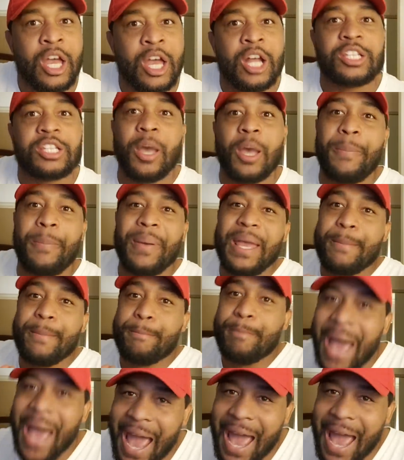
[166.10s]
to be
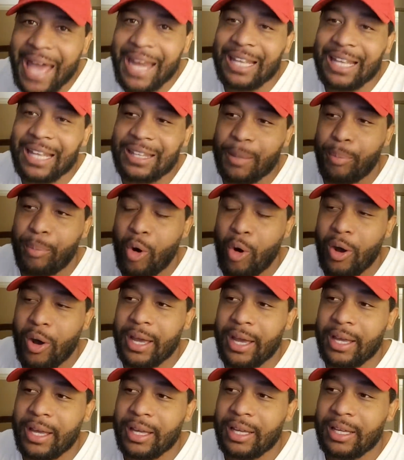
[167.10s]
mad at the
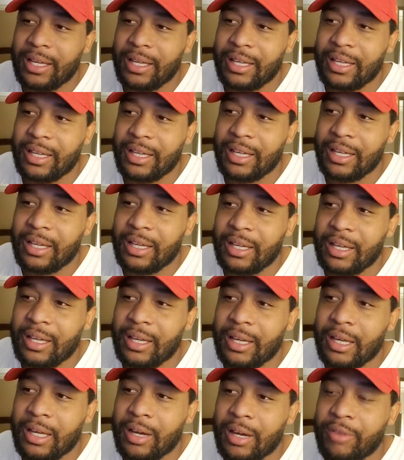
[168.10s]
boy
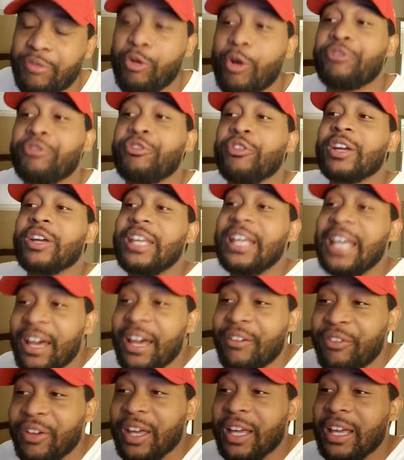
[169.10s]
for
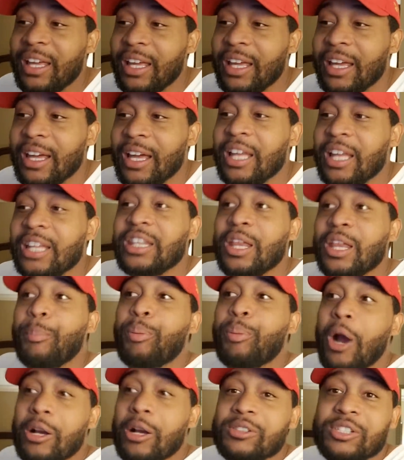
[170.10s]
forgiving the
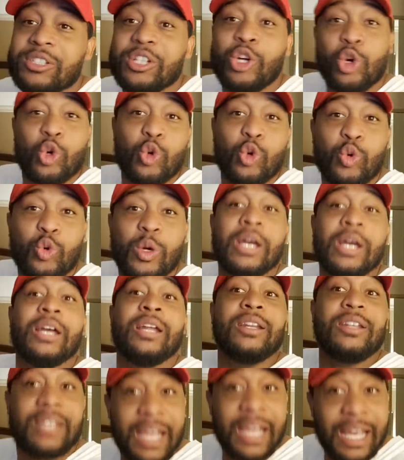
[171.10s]
person who
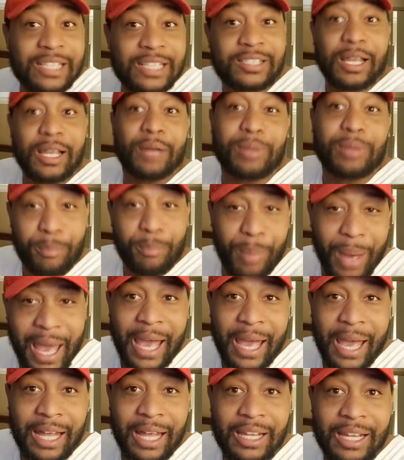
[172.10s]
did something
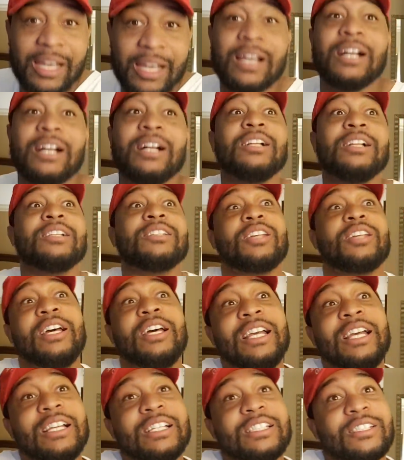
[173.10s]
bad to
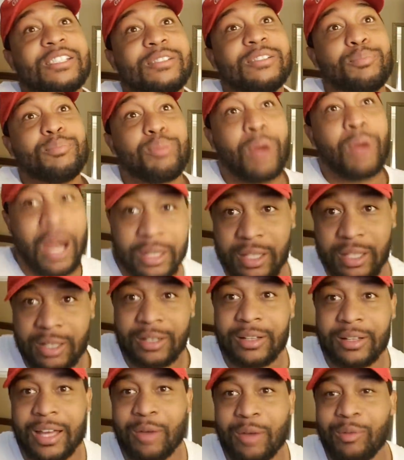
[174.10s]
his brother.
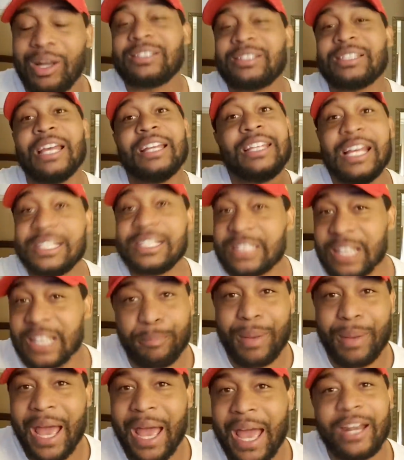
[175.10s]
And when I say did
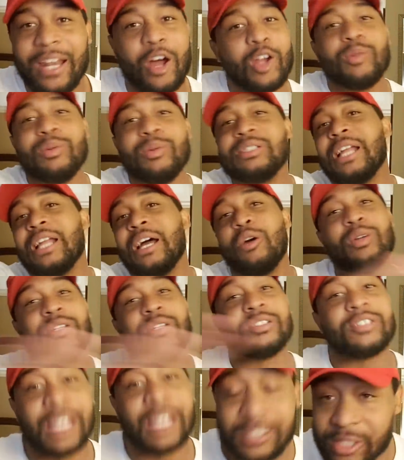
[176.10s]
something bad, the only reason I don't want
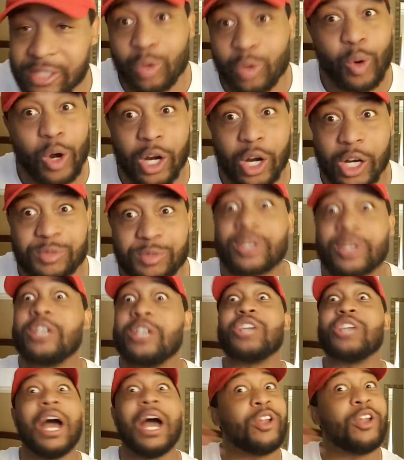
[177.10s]
to say certain words
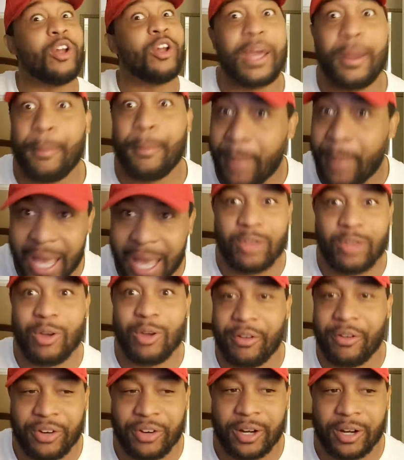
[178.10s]
because y'all know they'll ban you
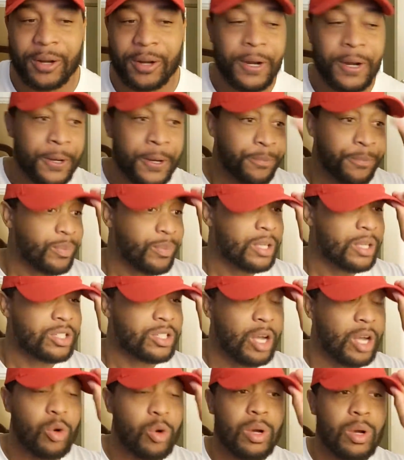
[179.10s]
off here.
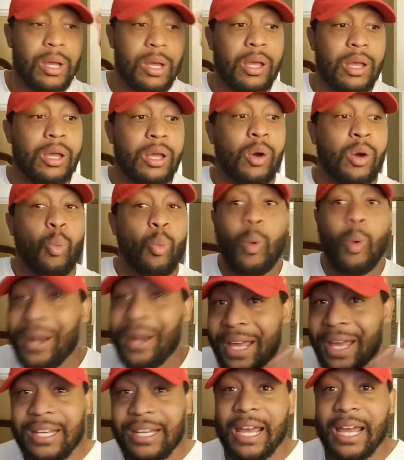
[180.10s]
So what
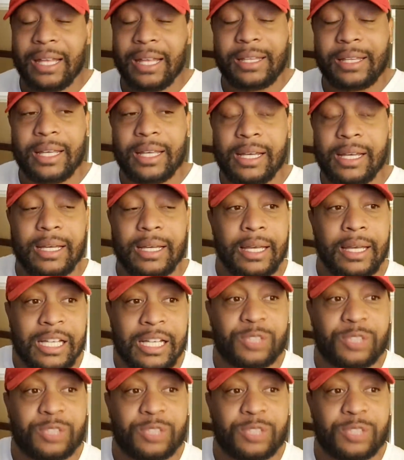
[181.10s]
he did to his